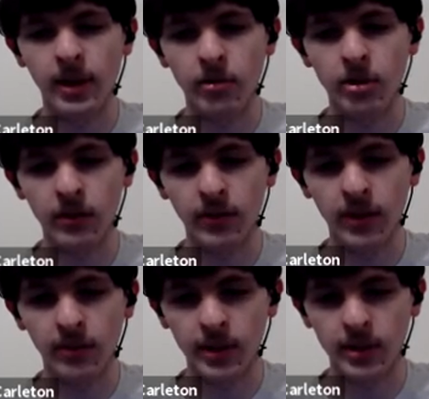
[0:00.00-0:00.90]
the
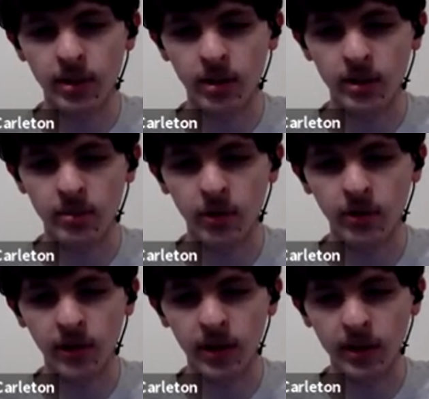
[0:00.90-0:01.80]
UGV when it starts
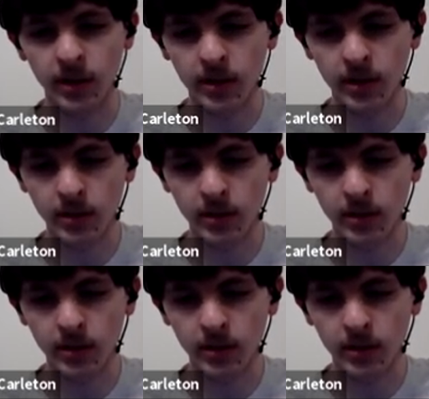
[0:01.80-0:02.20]
moving.